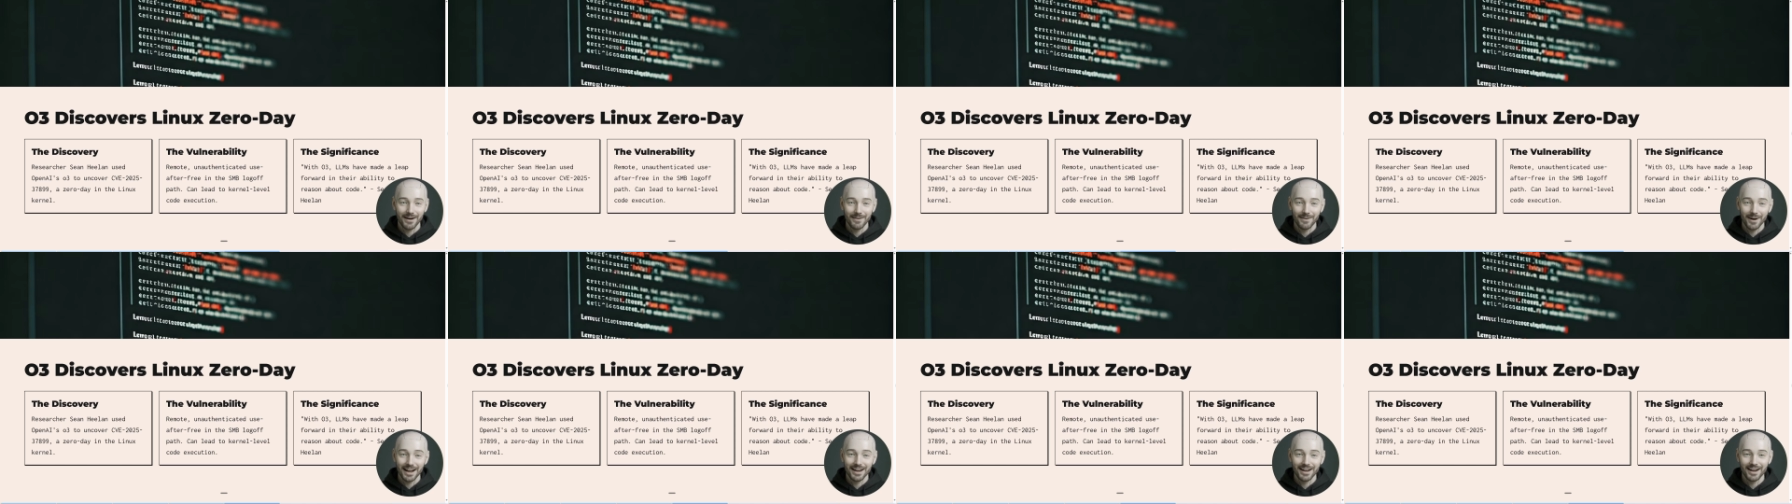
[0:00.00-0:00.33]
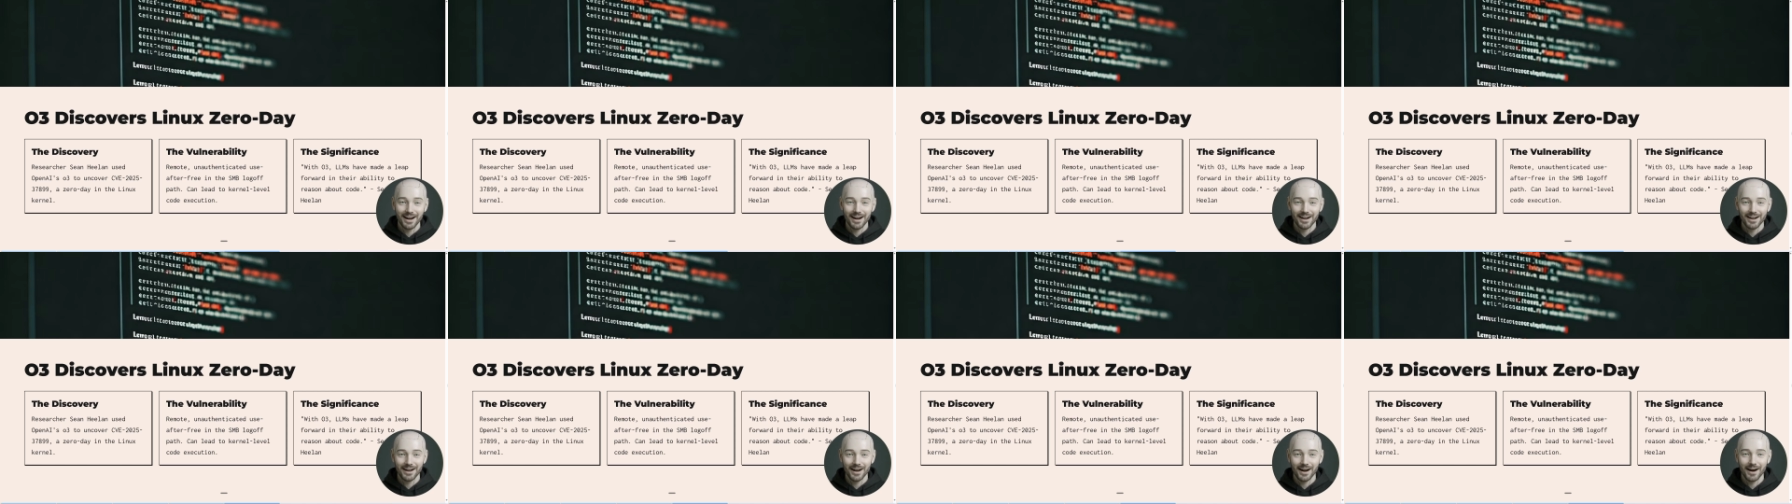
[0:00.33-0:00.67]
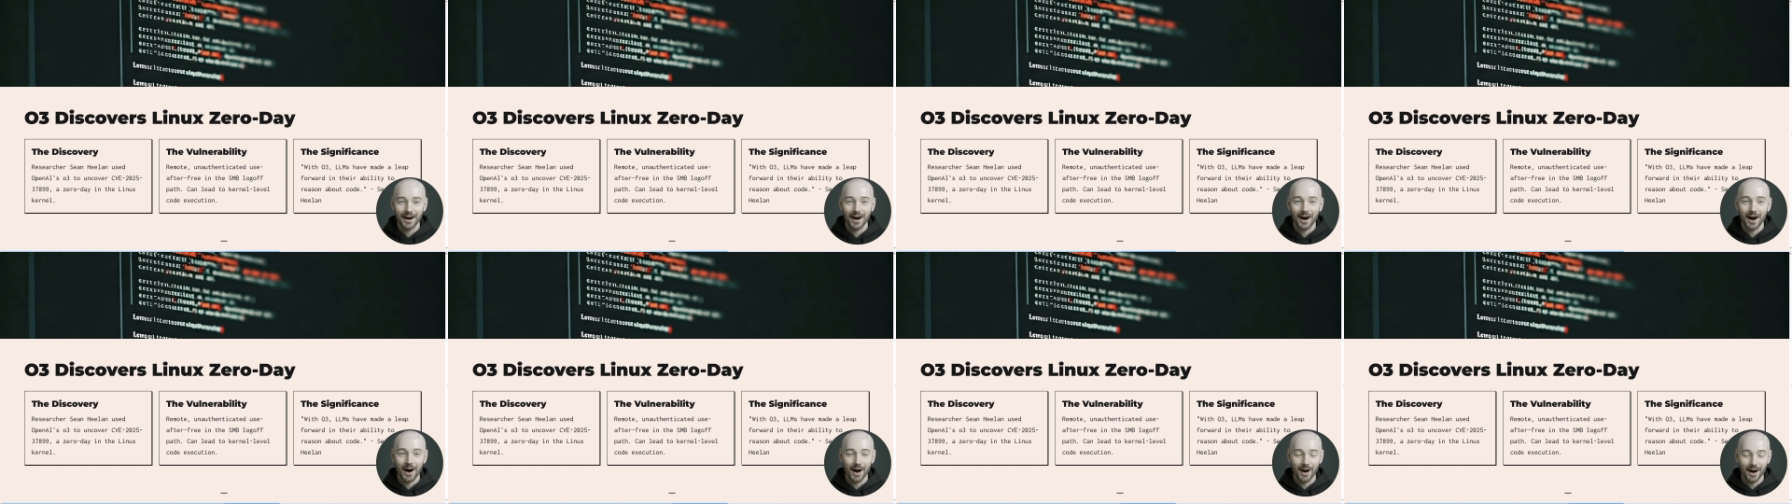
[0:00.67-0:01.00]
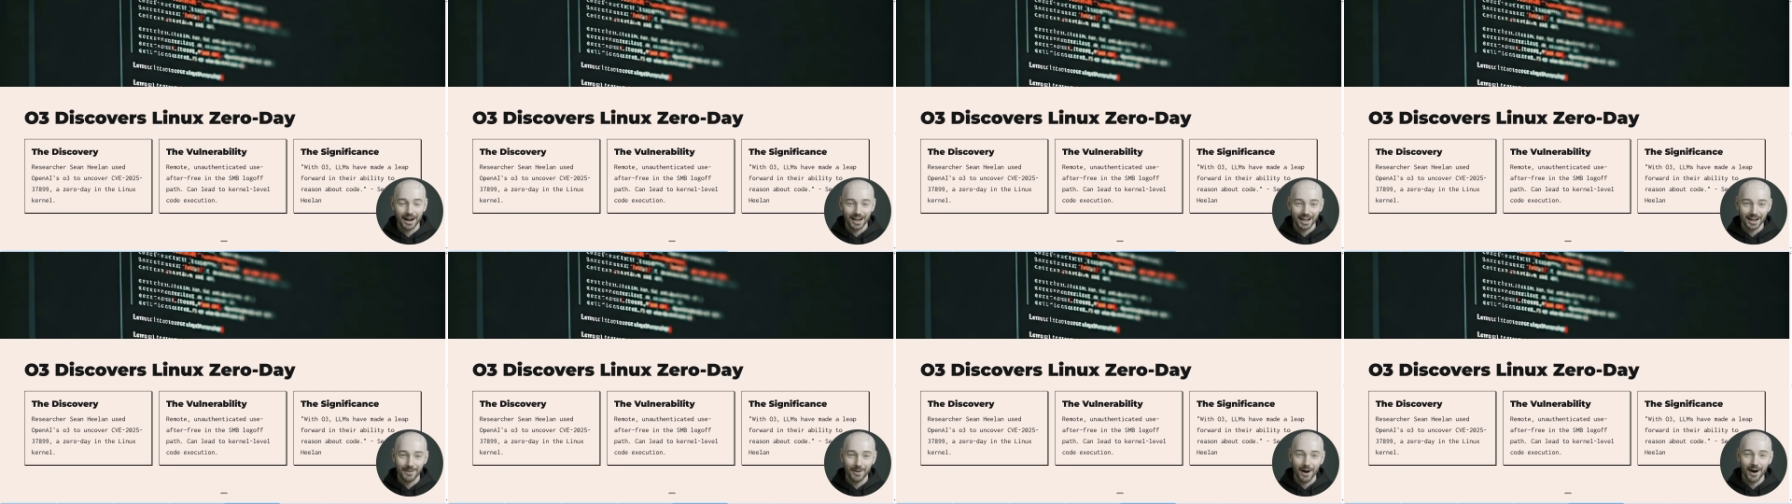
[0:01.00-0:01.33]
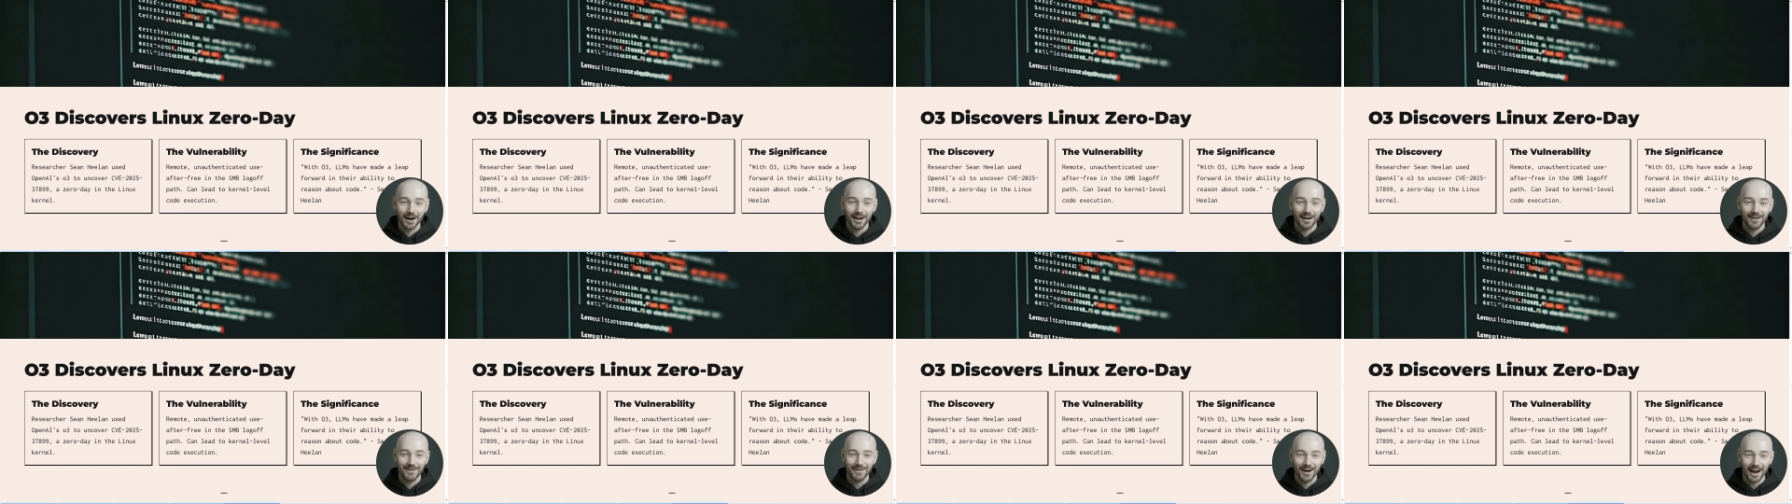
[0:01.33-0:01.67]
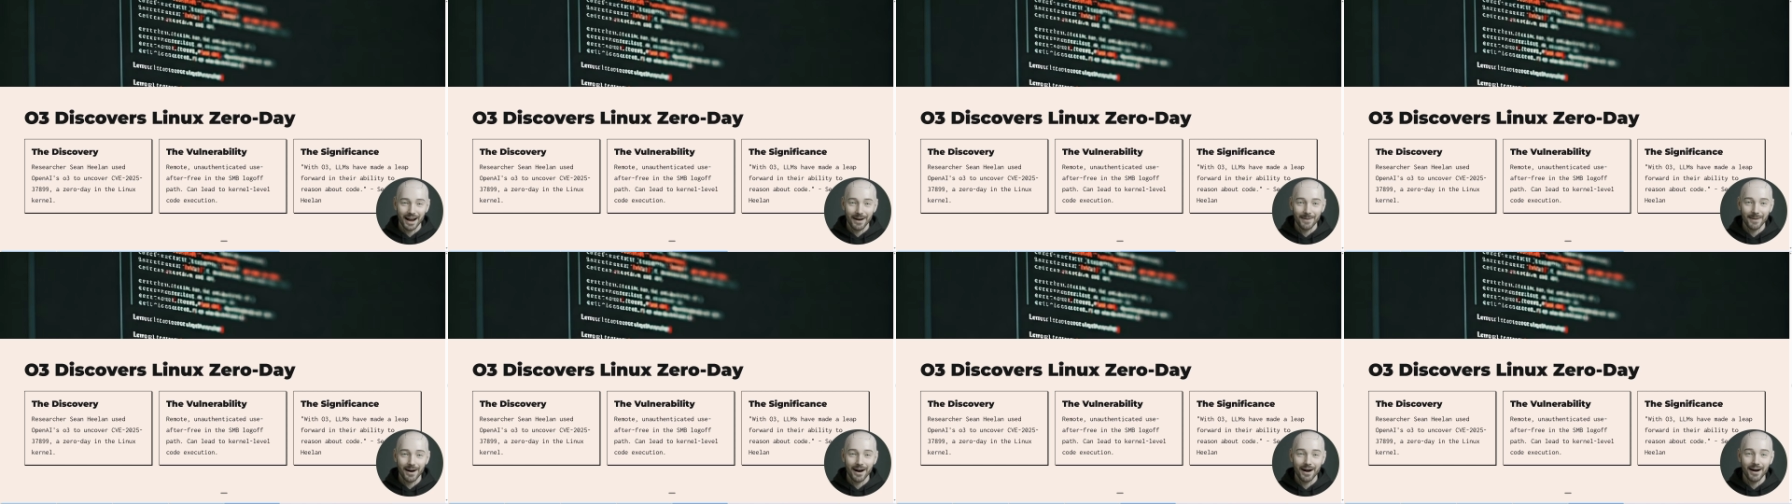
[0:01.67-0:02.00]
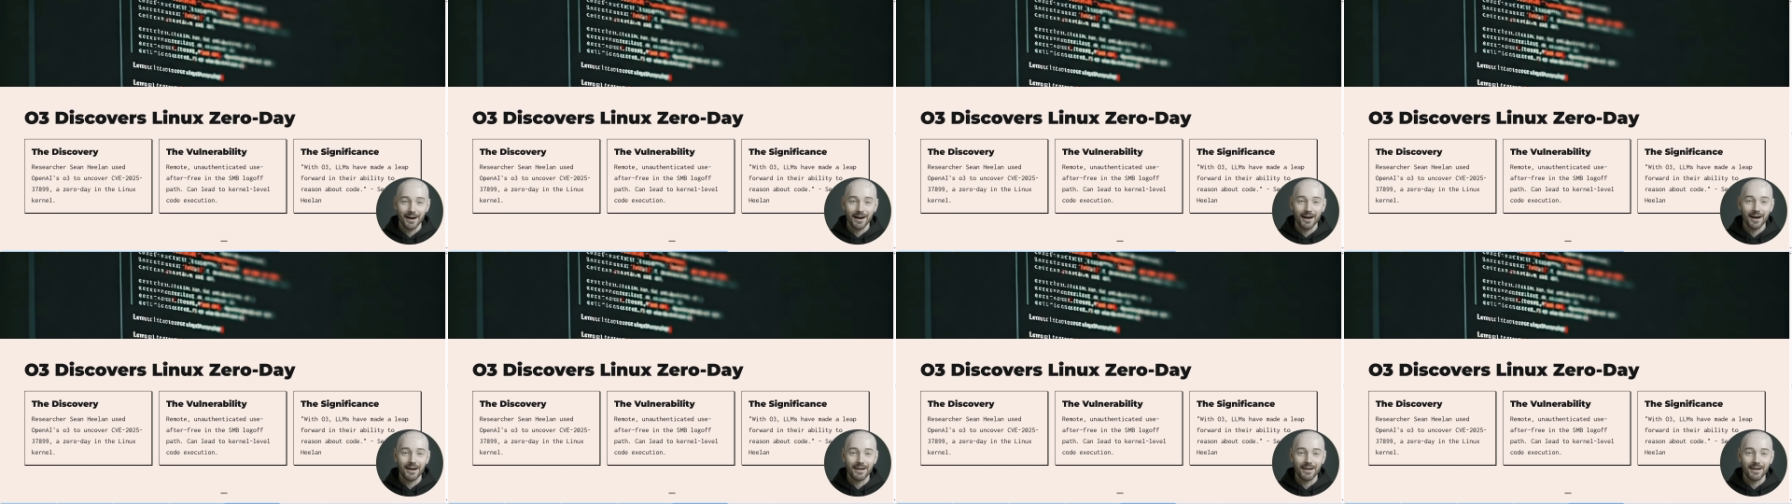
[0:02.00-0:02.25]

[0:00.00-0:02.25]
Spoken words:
researcher or exploit developer,